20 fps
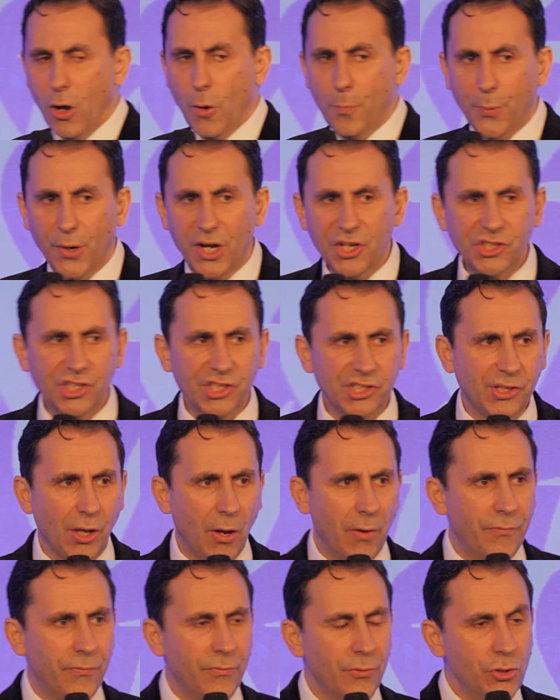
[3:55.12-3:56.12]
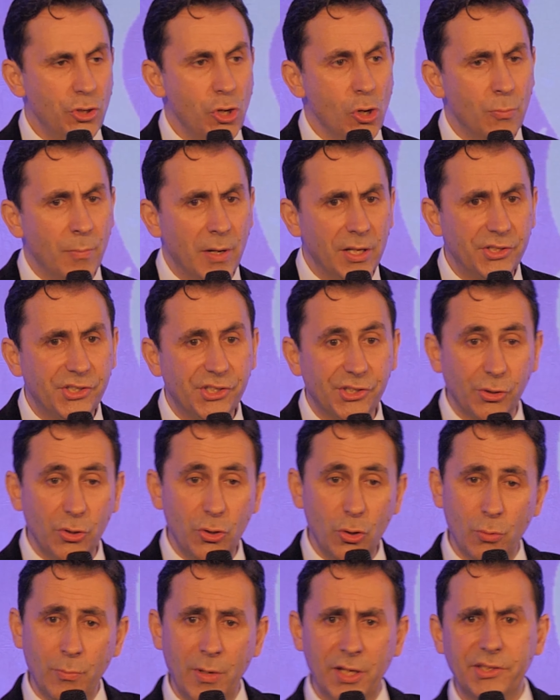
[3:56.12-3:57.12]
Operations of humans to
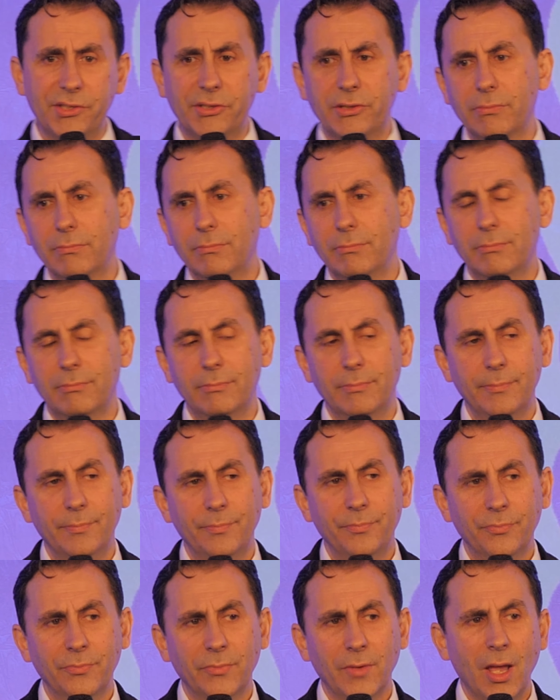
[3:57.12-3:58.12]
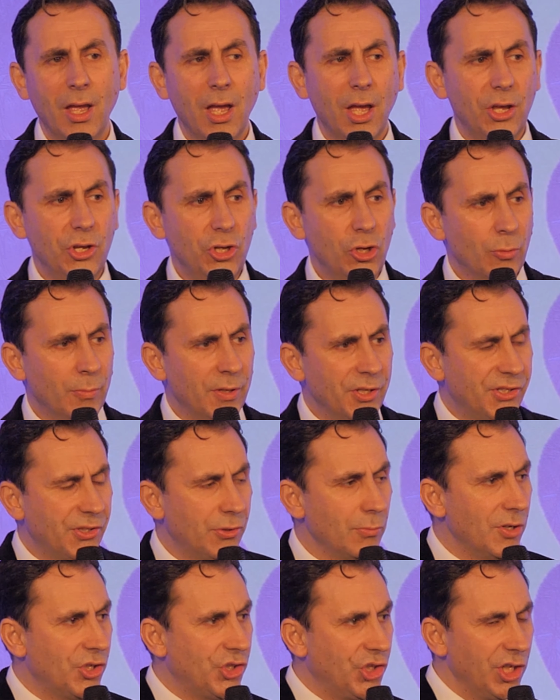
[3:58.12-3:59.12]
humans, humans
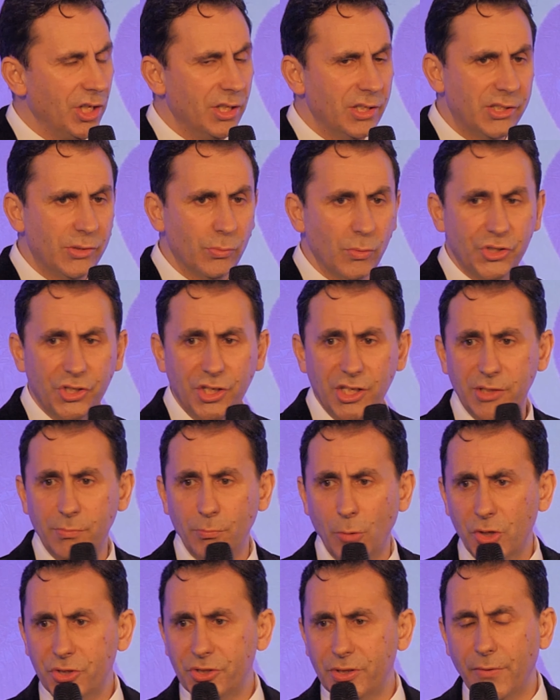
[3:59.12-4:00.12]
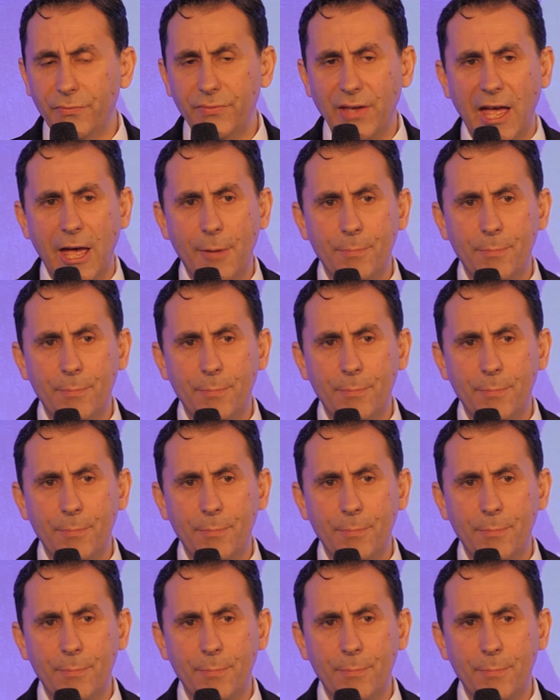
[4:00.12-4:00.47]
to machines, which is most of